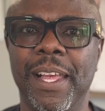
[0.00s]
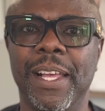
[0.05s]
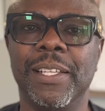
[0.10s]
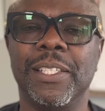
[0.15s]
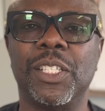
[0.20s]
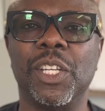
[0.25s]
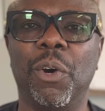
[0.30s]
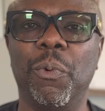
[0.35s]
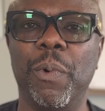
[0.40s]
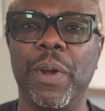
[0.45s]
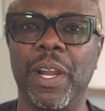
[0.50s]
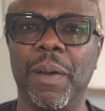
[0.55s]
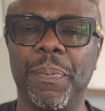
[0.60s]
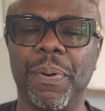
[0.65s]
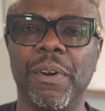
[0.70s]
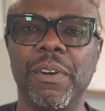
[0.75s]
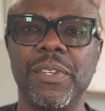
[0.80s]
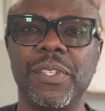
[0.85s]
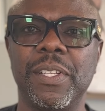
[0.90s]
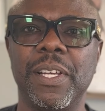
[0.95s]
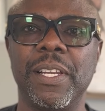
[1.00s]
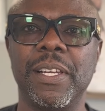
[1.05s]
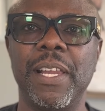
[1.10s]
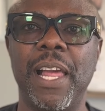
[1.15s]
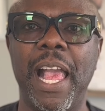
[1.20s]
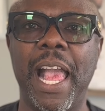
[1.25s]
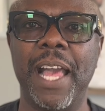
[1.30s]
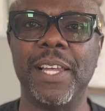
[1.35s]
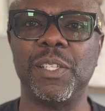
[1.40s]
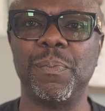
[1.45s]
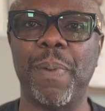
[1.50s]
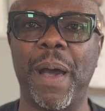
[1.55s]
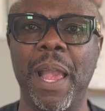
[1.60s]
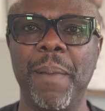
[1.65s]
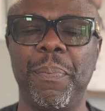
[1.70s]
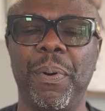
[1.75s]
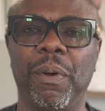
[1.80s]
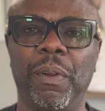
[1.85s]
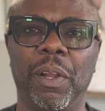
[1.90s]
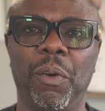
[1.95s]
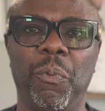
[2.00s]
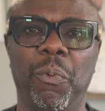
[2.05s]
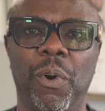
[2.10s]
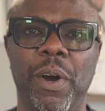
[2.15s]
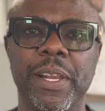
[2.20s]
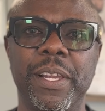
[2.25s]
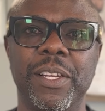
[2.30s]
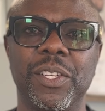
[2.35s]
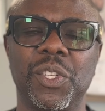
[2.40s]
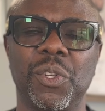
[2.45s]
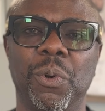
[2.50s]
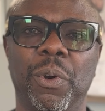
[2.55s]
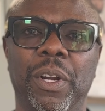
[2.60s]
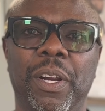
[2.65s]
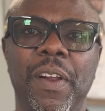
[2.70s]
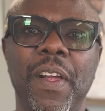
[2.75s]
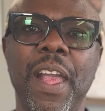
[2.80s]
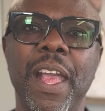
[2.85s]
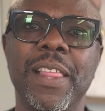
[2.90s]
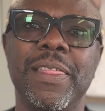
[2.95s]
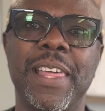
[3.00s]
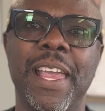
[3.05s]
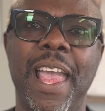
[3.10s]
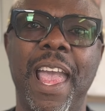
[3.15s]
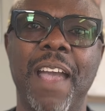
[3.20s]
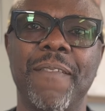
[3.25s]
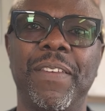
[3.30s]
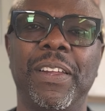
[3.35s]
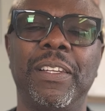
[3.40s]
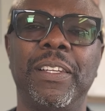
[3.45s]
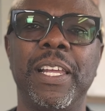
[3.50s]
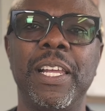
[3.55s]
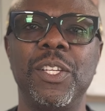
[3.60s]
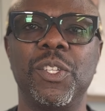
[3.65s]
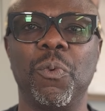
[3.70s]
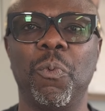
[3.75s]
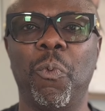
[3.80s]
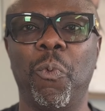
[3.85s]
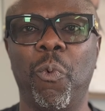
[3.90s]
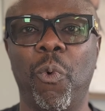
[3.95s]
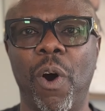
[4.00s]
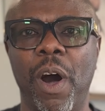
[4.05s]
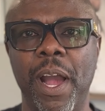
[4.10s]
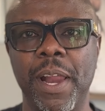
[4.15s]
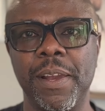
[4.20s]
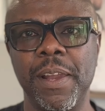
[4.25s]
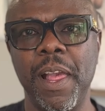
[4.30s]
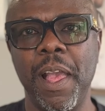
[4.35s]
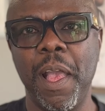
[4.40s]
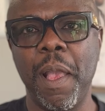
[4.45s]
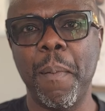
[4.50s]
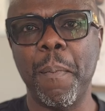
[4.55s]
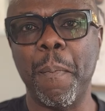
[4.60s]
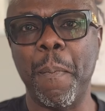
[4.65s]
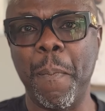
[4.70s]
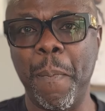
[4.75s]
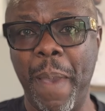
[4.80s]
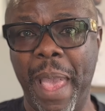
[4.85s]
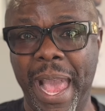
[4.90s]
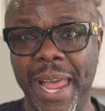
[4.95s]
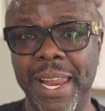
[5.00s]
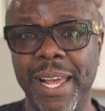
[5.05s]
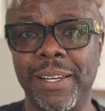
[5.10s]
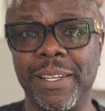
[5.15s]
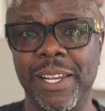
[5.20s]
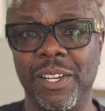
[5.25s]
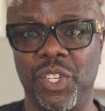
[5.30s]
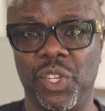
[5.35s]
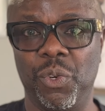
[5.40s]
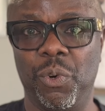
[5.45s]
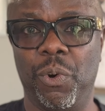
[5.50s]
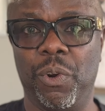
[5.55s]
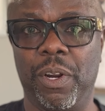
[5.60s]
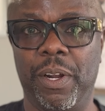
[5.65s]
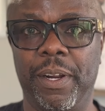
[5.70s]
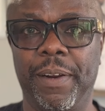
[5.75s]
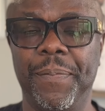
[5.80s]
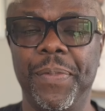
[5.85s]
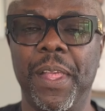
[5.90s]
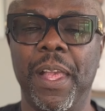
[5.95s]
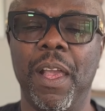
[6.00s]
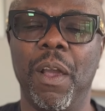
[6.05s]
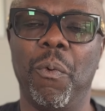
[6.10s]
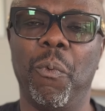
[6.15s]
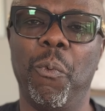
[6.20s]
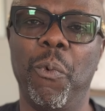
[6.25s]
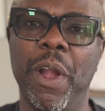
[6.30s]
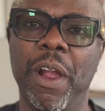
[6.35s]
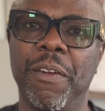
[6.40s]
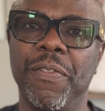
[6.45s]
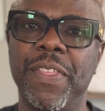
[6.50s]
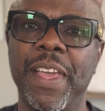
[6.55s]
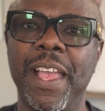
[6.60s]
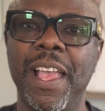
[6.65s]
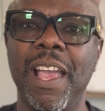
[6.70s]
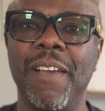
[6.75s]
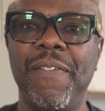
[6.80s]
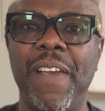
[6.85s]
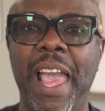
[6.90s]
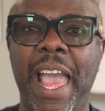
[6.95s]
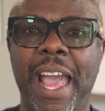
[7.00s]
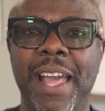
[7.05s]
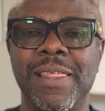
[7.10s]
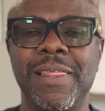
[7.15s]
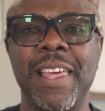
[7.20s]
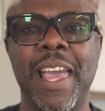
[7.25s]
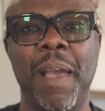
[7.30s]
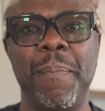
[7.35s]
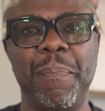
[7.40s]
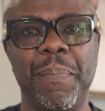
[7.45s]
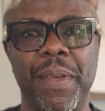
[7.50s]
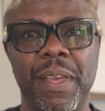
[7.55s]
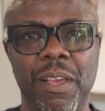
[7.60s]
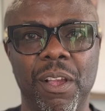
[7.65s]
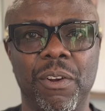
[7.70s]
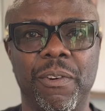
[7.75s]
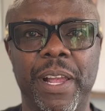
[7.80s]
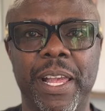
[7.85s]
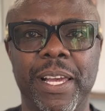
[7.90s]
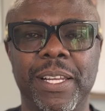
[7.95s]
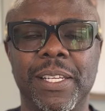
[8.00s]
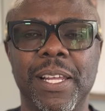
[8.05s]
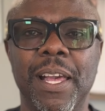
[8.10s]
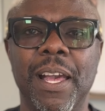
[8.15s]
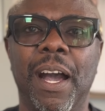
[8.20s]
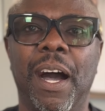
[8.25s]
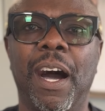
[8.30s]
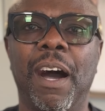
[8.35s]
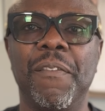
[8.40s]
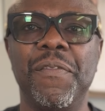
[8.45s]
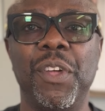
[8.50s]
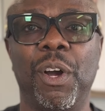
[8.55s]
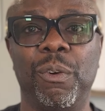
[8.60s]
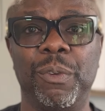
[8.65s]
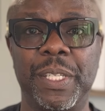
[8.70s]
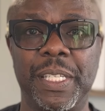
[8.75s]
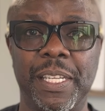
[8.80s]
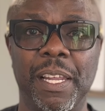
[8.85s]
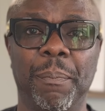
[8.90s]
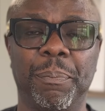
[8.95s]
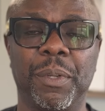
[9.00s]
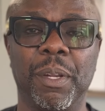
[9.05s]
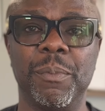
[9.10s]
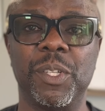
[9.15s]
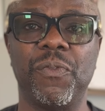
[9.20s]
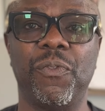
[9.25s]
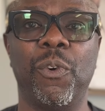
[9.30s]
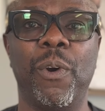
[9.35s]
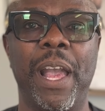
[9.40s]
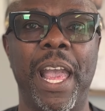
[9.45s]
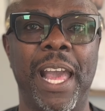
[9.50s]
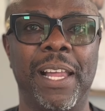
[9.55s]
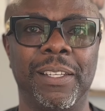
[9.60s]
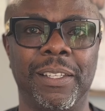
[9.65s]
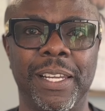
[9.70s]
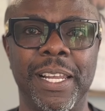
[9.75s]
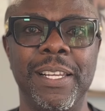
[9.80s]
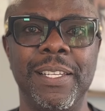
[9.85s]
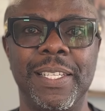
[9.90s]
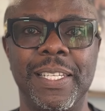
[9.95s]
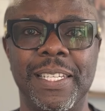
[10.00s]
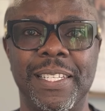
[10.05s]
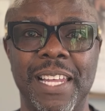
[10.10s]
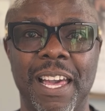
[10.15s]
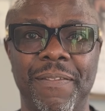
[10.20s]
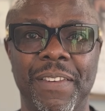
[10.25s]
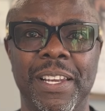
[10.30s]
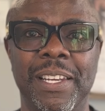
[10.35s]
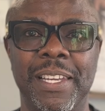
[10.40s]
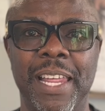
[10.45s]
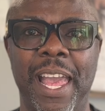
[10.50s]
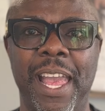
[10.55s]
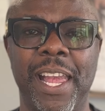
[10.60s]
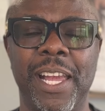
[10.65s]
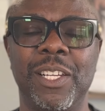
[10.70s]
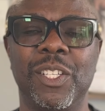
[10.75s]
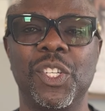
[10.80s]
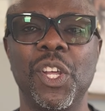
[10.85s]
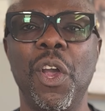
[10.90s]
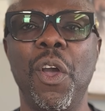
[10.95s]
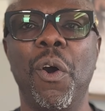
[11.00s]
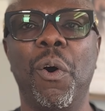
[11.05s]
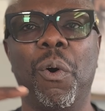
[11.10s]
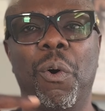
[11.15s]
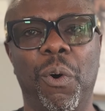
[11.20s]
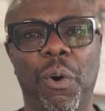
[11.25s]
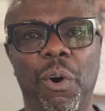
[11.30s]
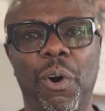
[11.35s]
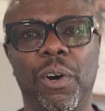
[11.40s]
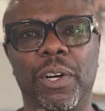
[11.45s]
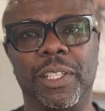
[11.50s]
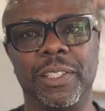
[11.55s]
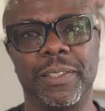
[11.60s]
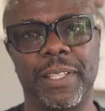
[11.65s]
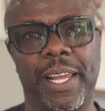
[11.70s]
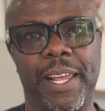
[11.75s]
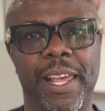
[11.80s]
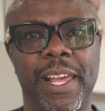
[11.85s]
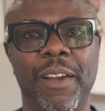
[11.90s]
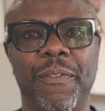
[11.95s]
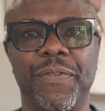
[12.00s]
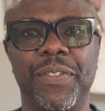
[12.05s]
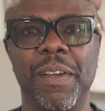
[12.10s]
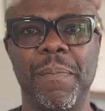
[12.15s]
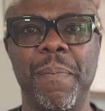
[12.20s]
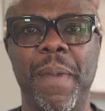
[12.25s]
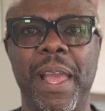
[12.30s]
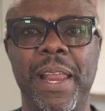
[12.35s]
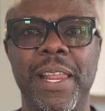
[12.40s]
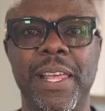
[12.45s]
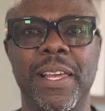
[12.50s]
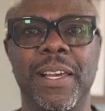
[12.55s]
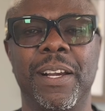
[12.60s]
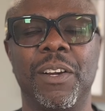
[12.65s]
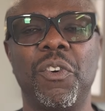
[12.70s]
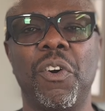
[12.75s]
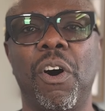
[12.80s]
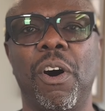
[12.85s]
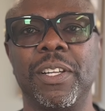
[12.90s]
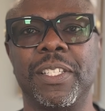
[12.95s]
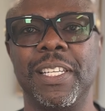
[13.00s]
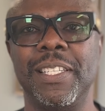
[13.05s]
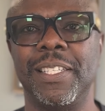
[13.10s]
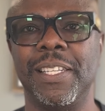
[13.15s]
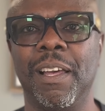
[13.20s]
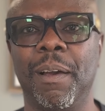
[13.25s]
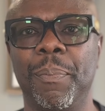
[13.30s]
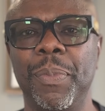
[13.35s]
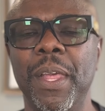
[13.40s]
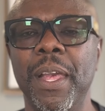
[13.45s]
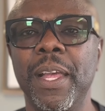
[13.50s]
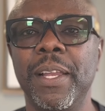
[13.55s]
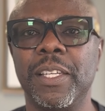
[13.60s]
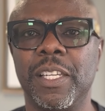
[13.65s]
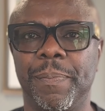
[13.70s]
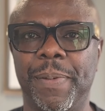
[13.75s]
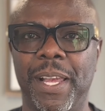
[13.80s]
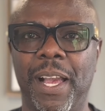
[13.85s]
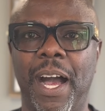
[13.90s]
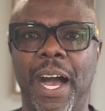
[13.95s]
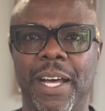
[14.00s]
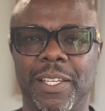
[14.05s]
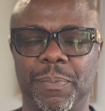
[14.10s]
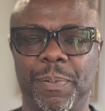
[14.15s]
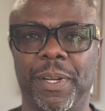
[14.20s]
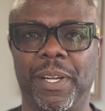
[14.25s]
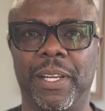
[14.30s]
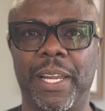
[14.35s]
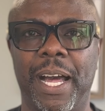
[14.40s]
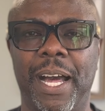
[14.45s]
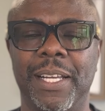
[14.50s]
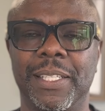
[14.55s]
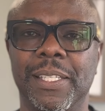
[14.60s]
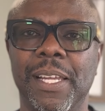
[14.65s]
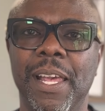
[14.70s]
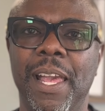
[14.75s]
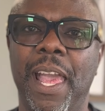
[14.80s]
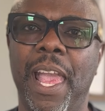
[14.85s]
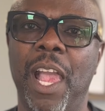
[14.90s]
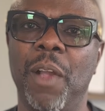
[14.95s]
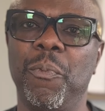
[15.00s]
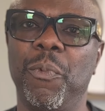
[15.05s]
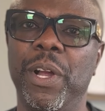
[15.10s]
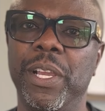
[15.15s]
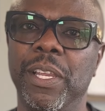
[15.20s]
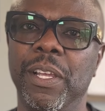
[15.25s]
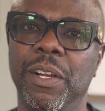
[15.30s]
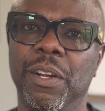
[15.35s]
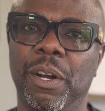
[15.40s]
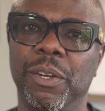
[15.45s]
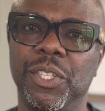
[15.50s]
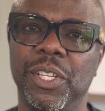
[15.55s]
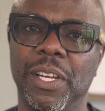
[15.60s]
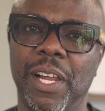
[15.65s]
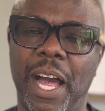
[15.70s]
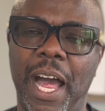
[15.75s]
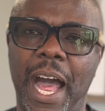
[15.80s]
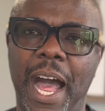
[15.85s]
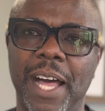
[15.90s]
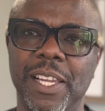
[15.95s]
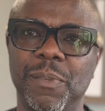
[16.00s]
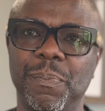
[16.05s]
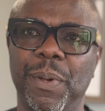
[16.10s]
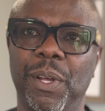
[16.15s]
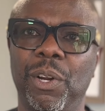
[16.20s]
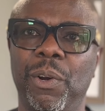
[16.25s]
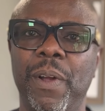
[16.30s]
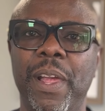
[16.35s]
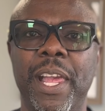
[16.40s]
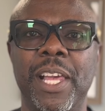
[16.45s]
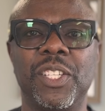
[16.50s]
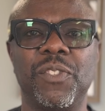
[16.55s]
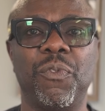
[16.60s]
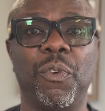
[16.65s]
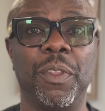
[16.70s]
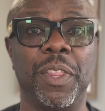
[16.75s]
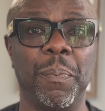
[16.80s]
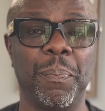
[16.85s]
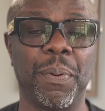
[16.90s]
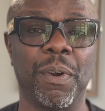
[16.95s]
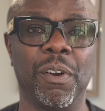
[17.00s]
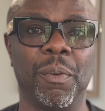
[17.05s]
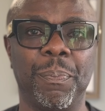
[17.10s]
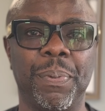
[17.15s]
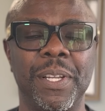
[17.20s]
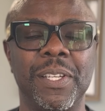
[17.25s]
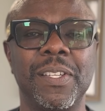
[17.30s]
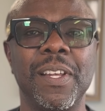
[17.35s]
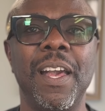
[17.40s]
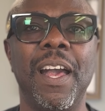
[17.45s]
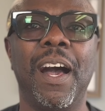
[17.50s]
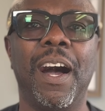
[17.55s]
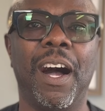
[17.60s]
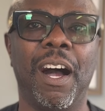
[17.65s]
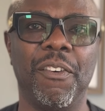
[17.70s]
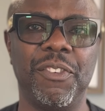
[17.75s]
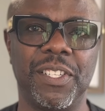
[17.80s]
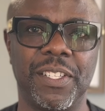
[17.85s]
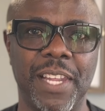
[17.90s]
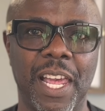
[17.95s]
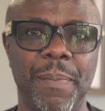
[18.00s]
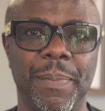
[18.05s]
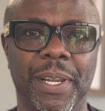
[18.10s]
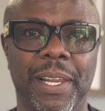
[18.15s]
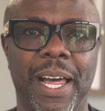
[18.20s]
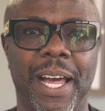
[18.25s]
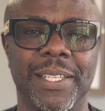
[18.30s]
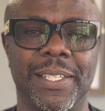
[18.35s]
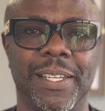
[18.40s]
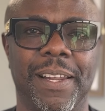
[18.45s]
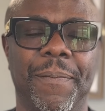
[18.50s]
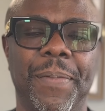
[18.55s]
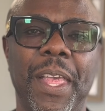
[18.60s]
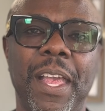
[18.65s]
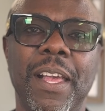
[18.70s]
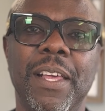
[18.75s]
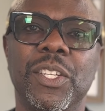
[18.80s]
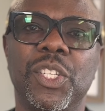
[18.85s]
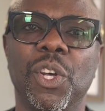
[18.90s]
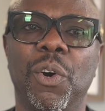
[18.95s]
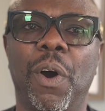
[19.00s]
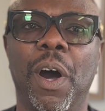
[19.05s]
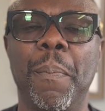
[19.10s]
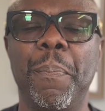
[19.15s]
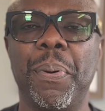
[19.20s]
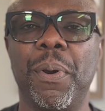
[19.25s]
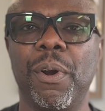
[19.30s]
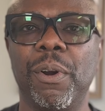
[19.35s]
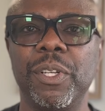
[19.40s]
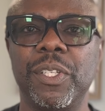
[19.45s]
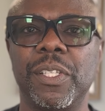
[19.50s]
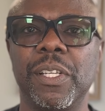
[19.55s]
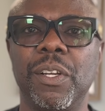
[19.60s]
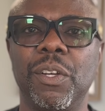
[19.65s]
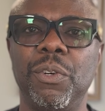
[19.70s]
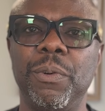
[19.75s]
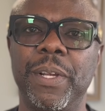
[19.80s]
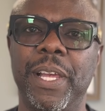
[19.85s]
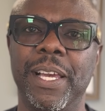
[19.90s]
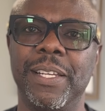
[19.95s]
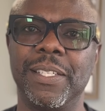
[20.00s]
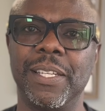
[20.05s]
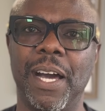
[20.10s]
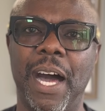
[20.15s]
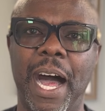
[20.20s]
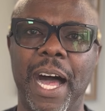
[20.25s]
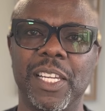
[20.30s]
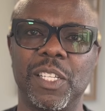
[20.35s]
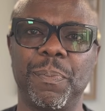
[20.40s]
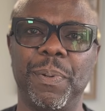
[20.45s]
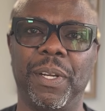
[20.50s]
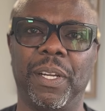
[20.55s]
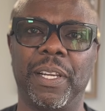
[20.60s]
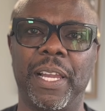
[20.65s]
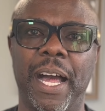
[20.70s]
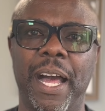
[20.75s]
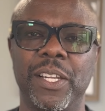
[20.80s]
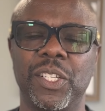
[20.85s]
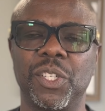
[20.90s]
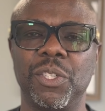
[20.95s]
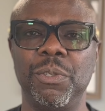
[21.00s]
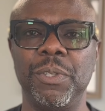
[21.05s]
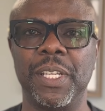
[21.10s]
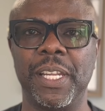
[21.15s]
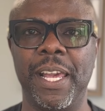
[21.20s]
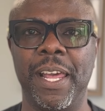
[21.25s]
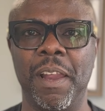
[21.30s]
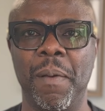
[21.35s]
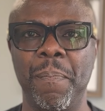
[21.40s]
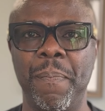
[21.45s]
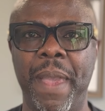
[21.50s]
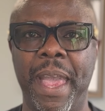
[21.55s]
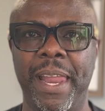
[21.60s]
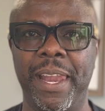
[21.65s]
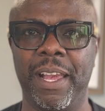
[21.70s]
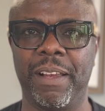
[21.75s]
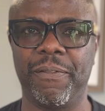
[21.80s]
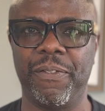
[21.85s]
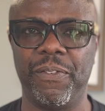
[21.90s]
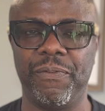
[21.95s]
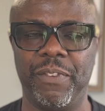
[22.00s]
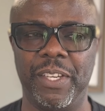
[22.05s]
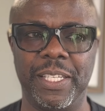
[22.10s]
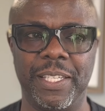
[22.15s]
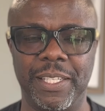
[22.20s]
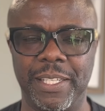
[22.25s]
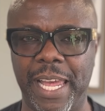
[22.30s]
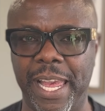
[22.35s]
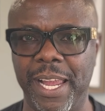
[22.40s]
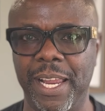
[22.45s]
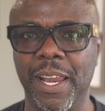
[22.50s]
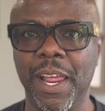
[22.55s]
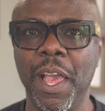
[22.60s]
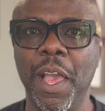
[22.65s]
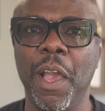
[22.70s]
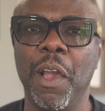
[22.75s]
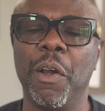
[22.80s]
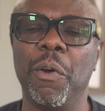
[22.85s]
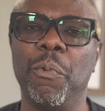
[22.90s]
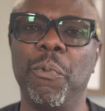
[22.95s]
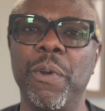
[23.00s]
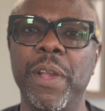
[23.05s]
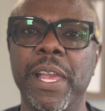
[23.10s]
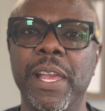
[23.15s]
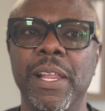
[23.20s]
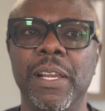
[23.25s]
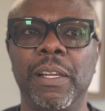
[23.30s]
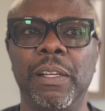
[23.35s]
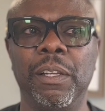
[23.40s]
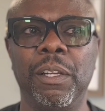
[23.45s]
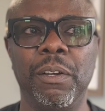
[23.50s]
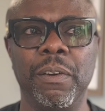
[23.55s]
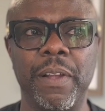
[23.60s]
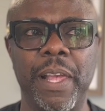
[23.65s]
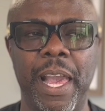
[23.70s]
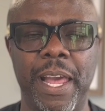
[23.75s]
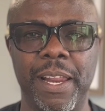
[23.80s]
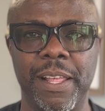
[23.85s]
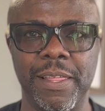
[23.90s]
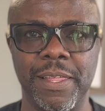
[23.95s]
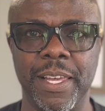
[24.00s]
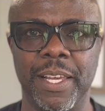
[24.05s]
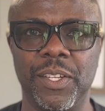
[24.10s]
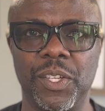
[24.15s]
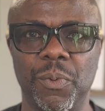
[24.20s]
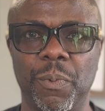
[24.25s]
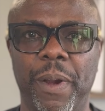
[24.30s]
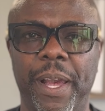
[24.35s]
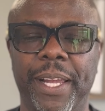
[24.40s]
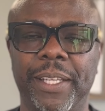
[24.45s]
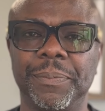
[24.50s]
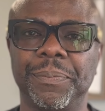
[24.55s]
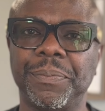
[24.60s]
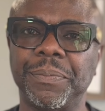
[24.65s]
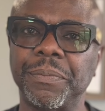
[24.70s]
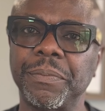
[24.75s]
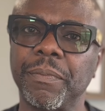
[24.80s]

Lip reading: So when a person has bipolar 1 disorder, they have at least one manic disorder where they have had that period of those symptoms for at least 7 days, or if the mania causes them to be hospitalized. And when you go to the hospital, it's for the purpose of stabilizing. So a person who gets hospitalized who's in a manic state, we look at it this way.